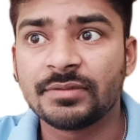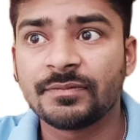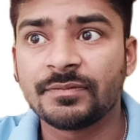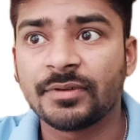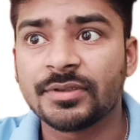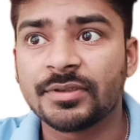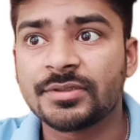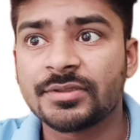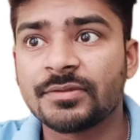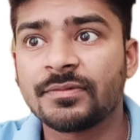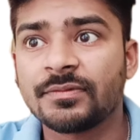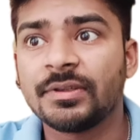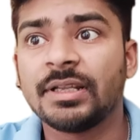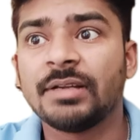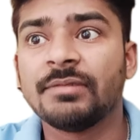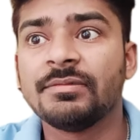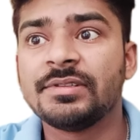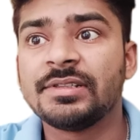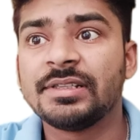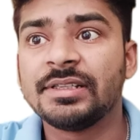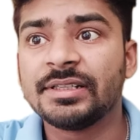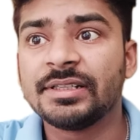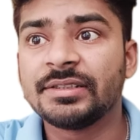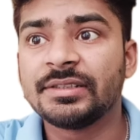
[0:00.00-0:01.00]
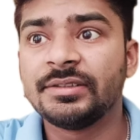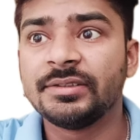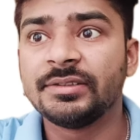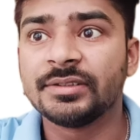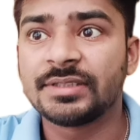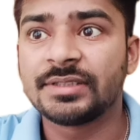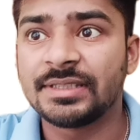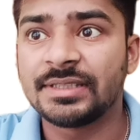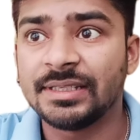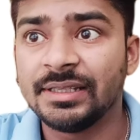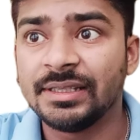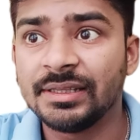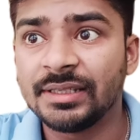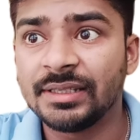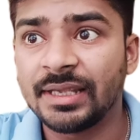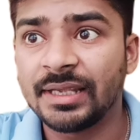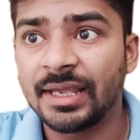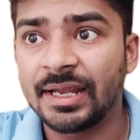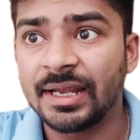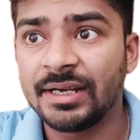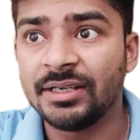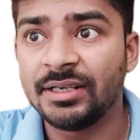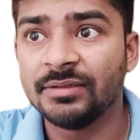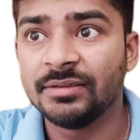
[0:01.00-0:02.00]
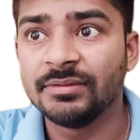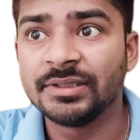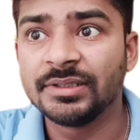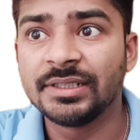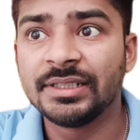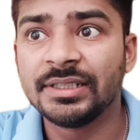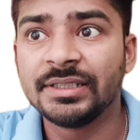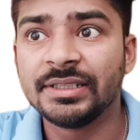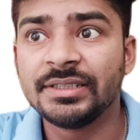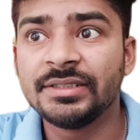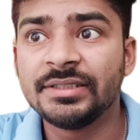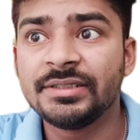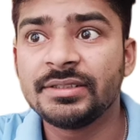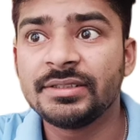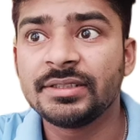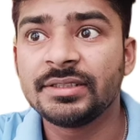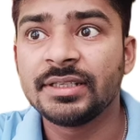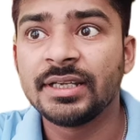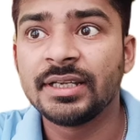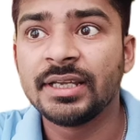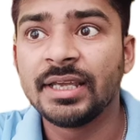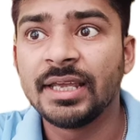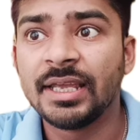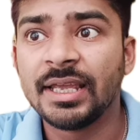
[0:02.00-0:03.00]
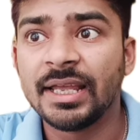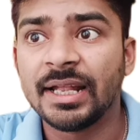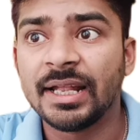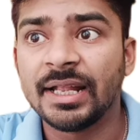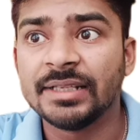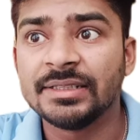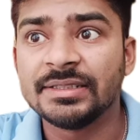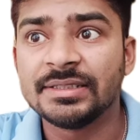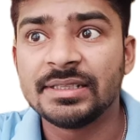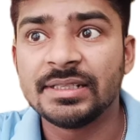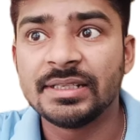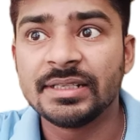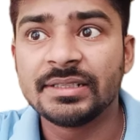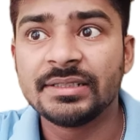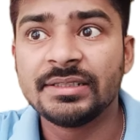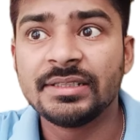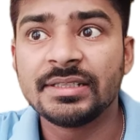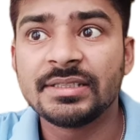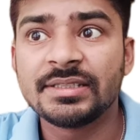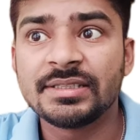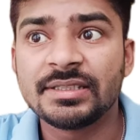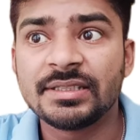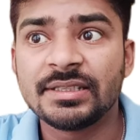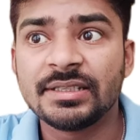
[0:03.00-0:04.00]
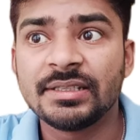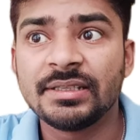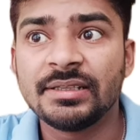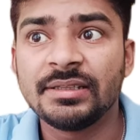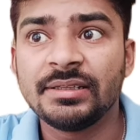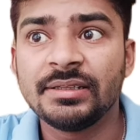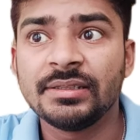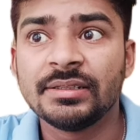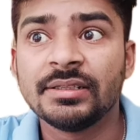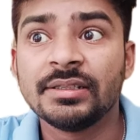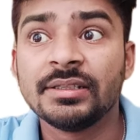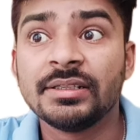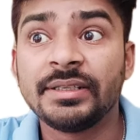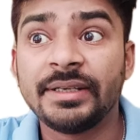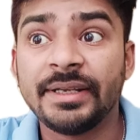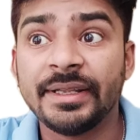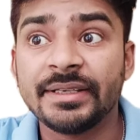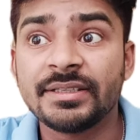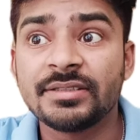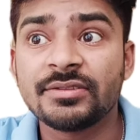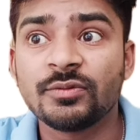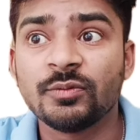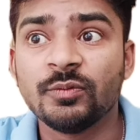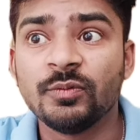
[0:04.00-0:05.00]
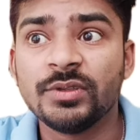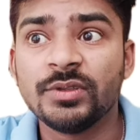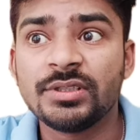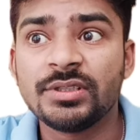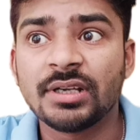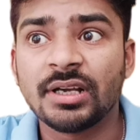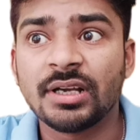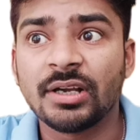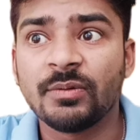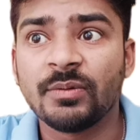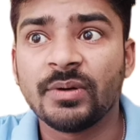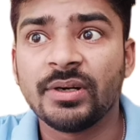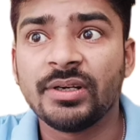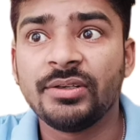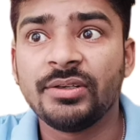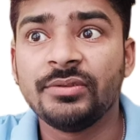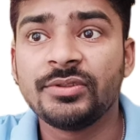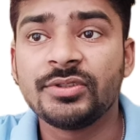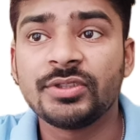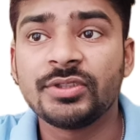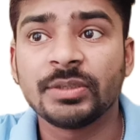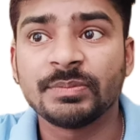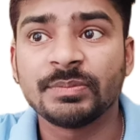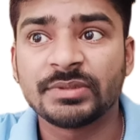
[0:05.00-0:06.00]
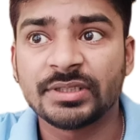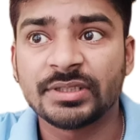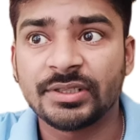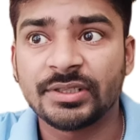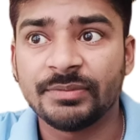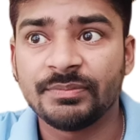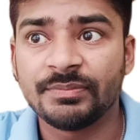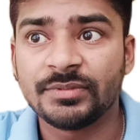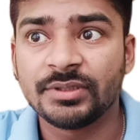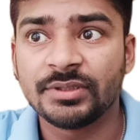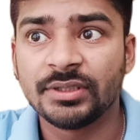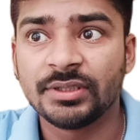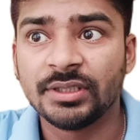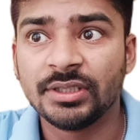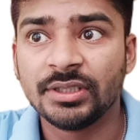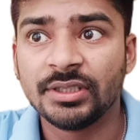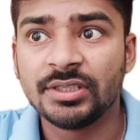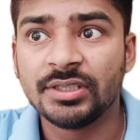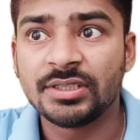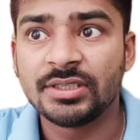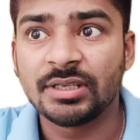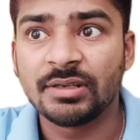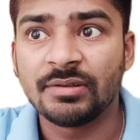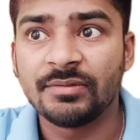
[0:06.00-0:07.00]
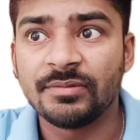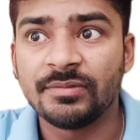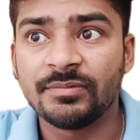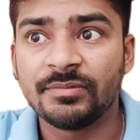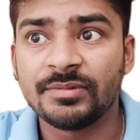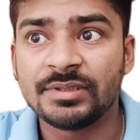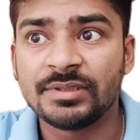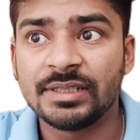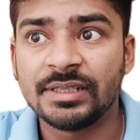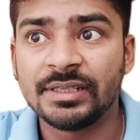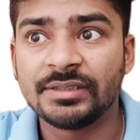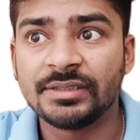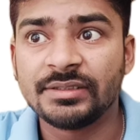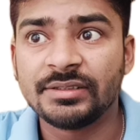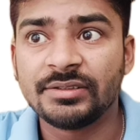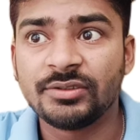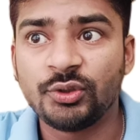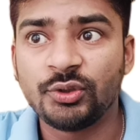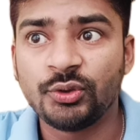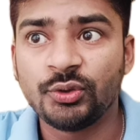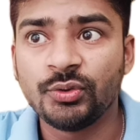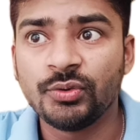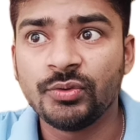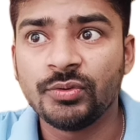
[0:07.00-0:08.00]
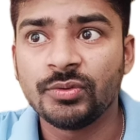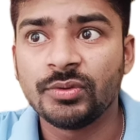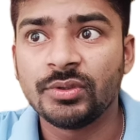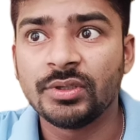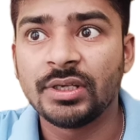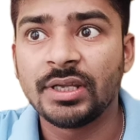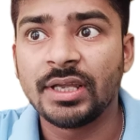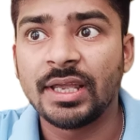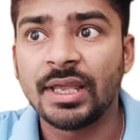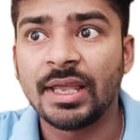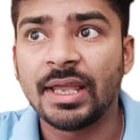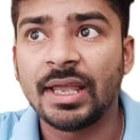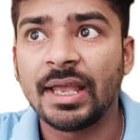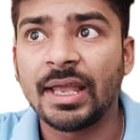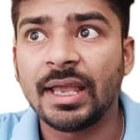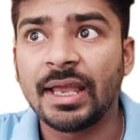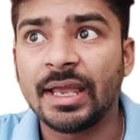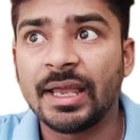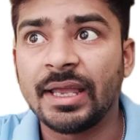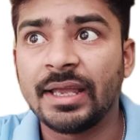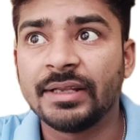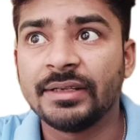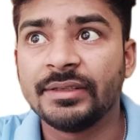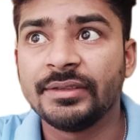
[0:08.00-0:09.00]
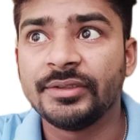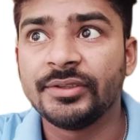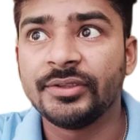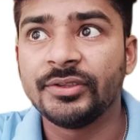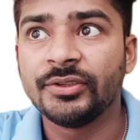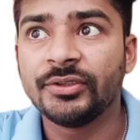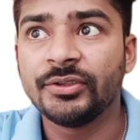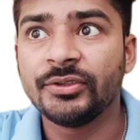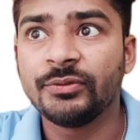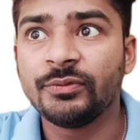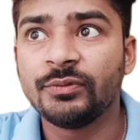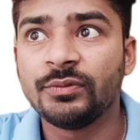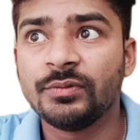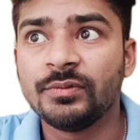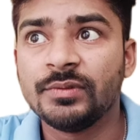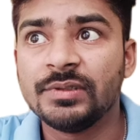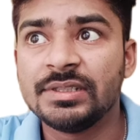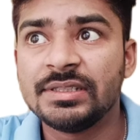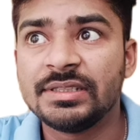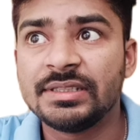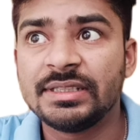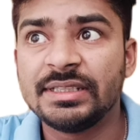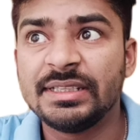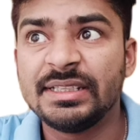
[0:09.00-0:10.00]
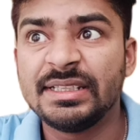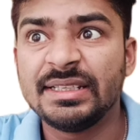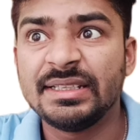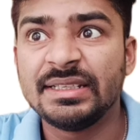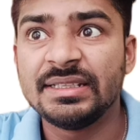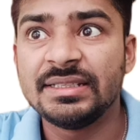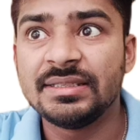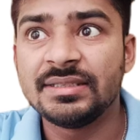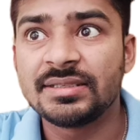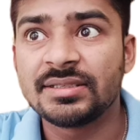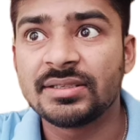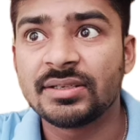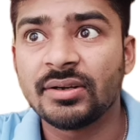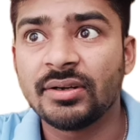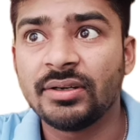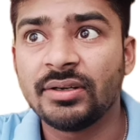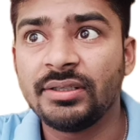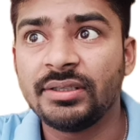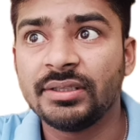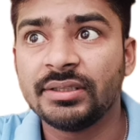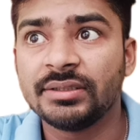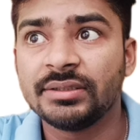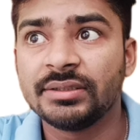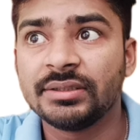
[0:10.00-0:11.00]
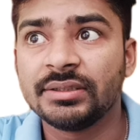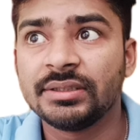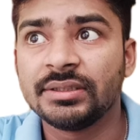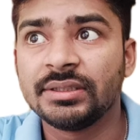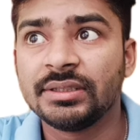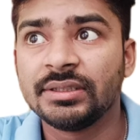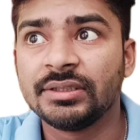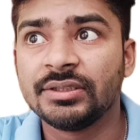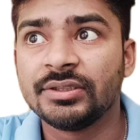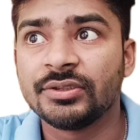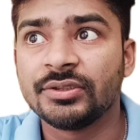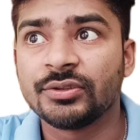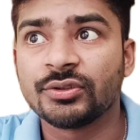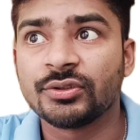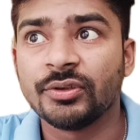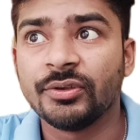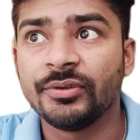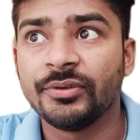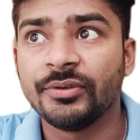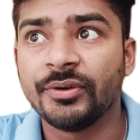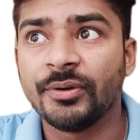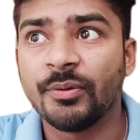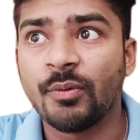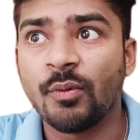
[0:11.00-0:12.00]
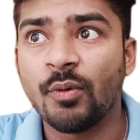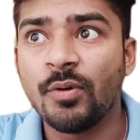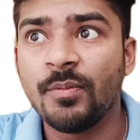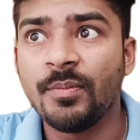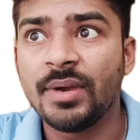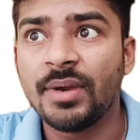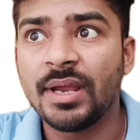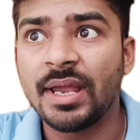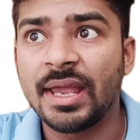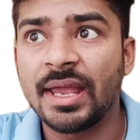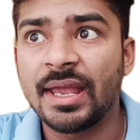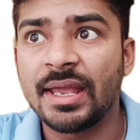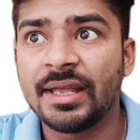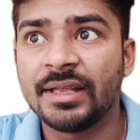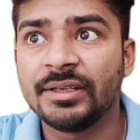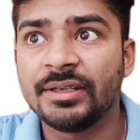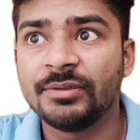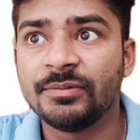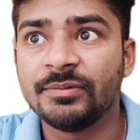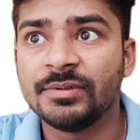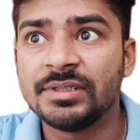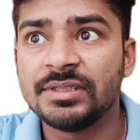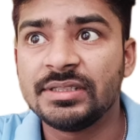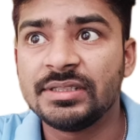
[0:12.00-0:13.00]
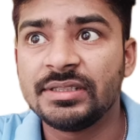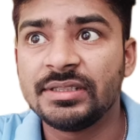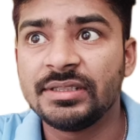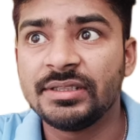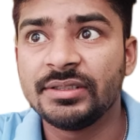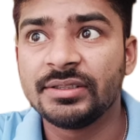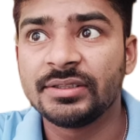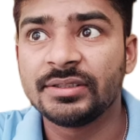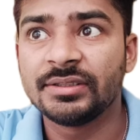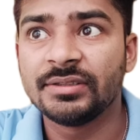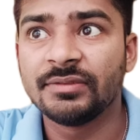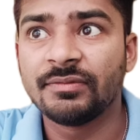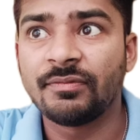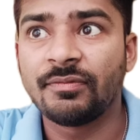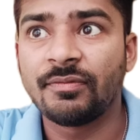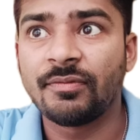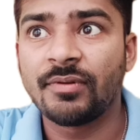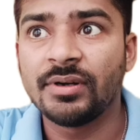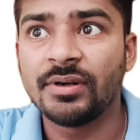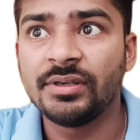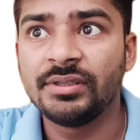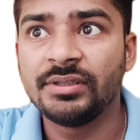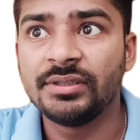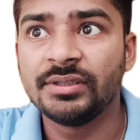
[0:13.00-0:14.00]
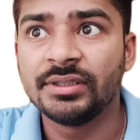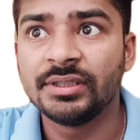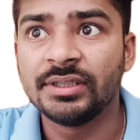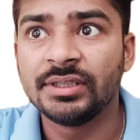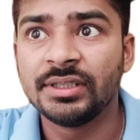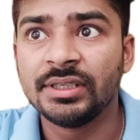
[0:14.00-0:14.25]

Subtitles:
first of all, I will select the cell and double click it and select the cell text which I want to subscript. So I will select two. And here you will see insert home, and you will see here the font